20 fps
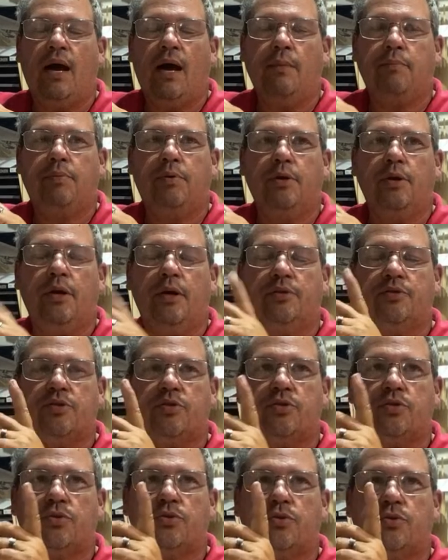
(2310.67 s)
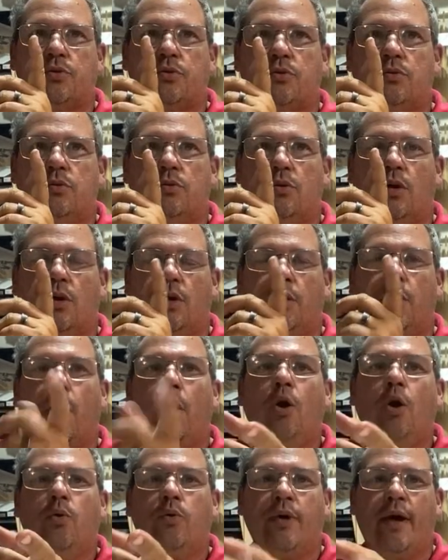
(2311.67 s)
put an
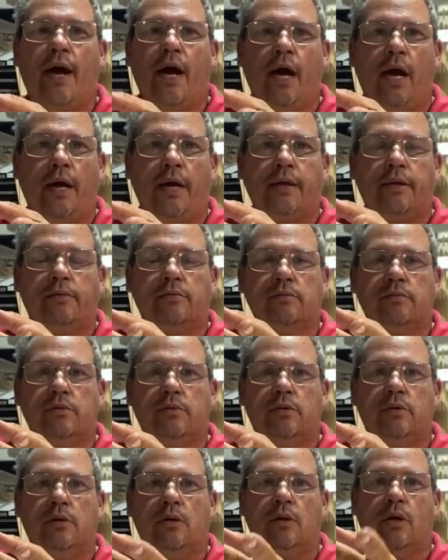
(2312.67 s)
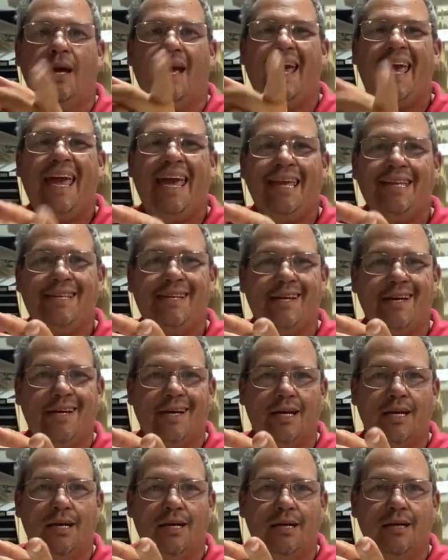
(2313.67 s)
09
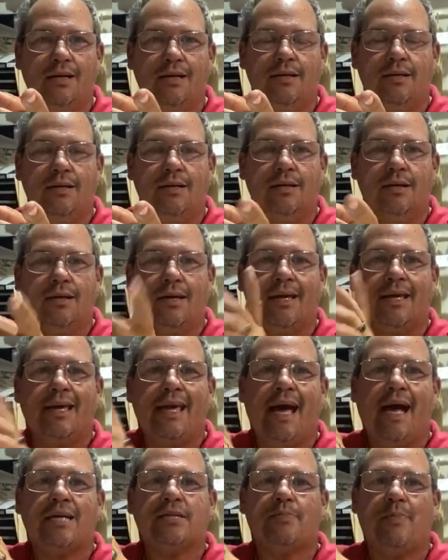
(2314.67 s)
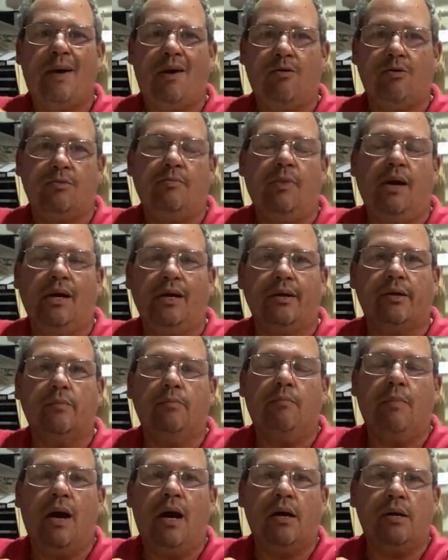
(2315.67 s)
Enya gas powered
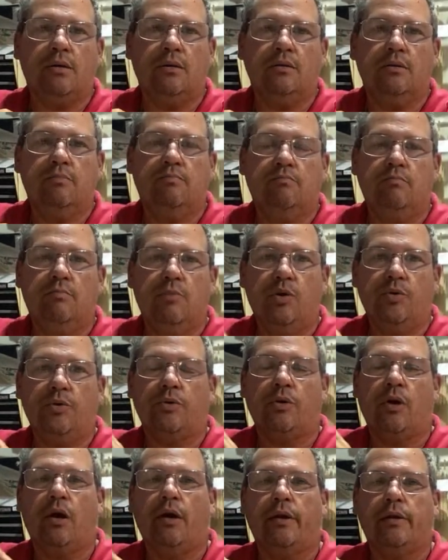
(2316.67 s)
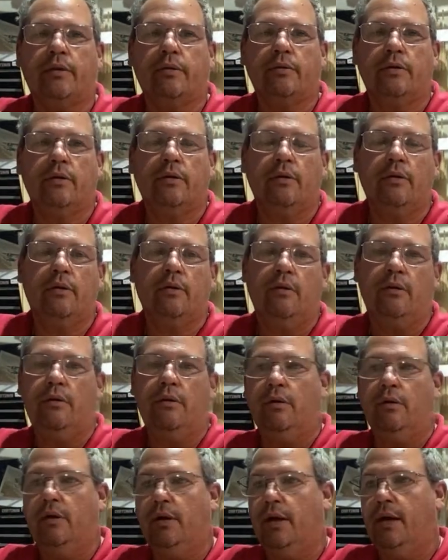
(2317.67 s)
model motor on
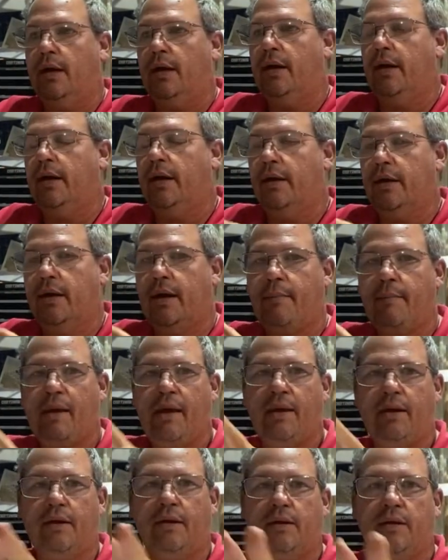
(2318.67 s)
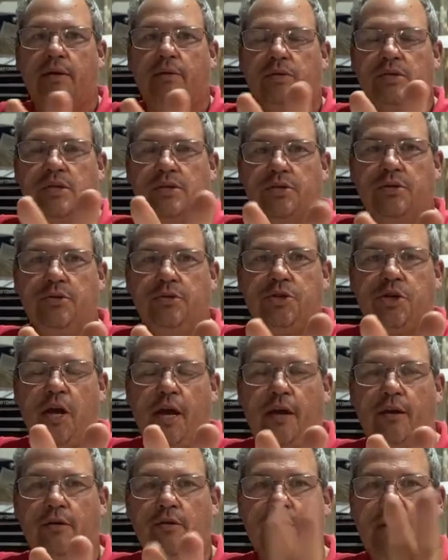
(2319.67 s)
it, and I made it. It was a
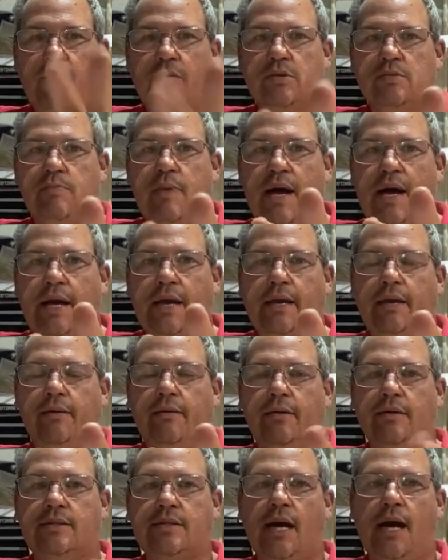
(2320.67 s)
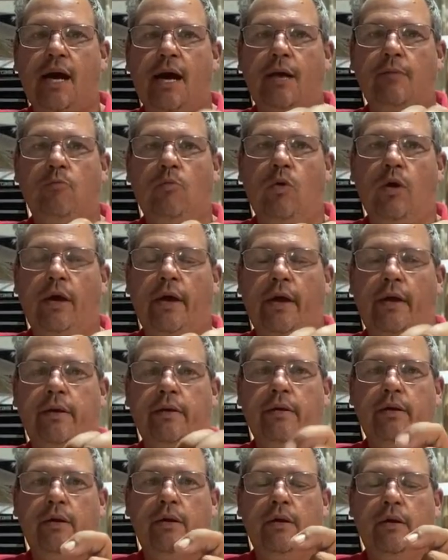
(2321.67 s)
2-channel. That was back in the time when
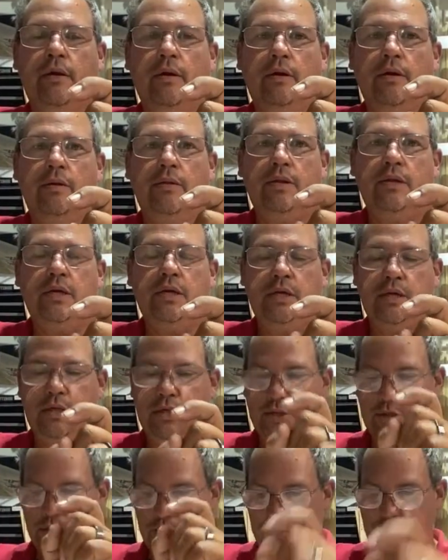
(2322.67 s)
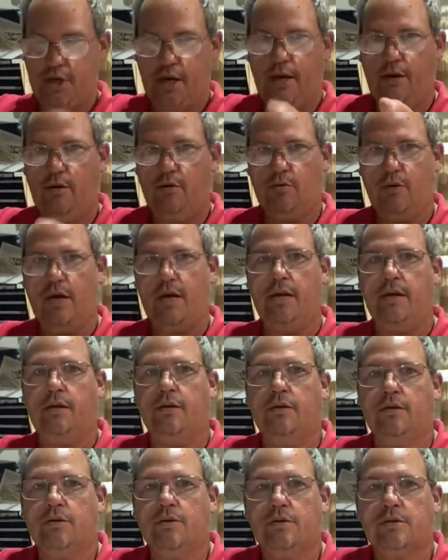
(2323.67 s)
the 2-channel
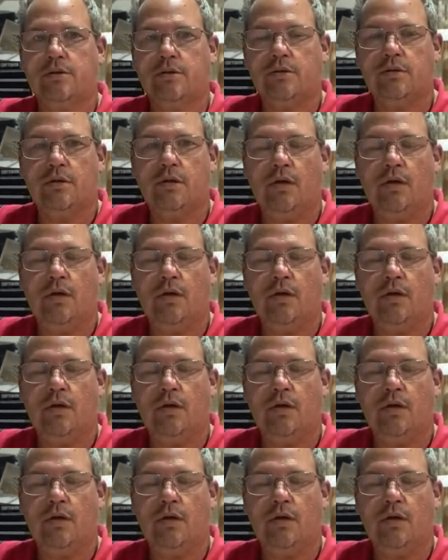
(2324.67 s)
radios